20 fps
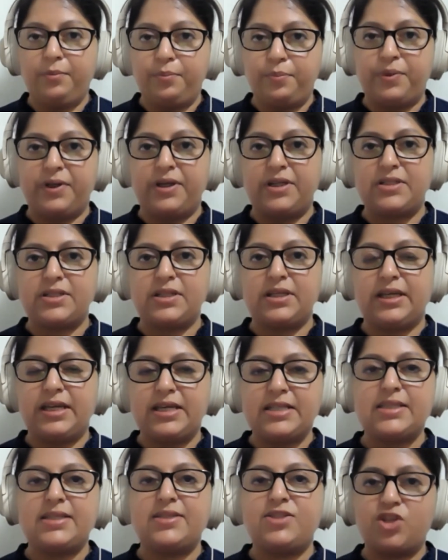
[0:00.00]
but
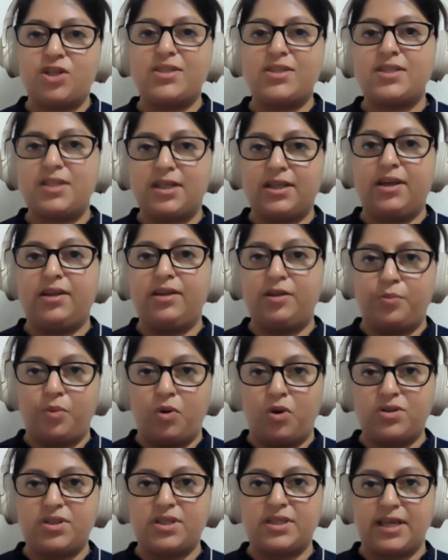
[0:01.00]
is it just ticking the
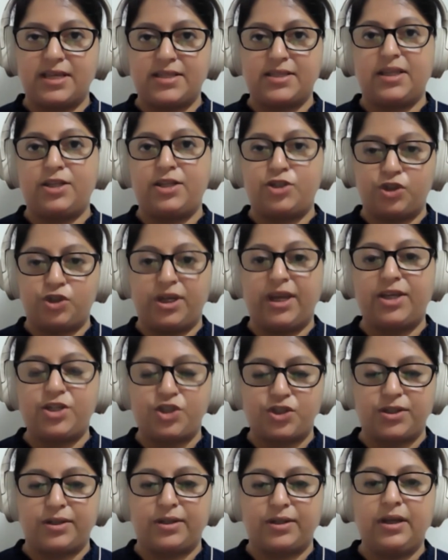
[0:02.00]
boxes as an
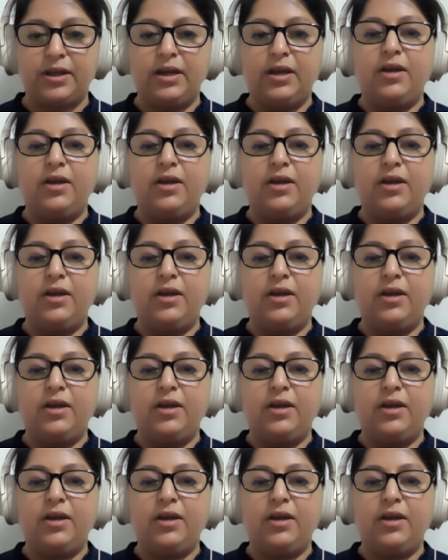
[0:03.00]
education?